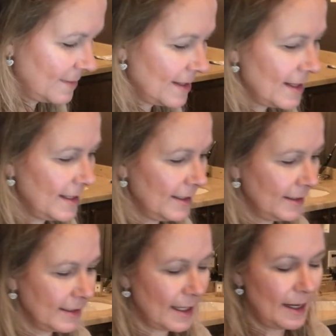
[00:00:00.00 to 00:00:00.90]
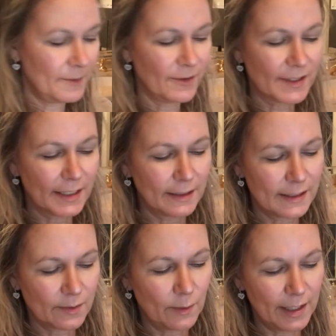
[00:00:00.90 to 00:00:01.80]
And I'm using
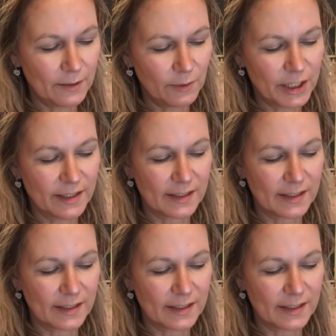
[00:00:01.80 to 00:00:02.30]
this one, which is a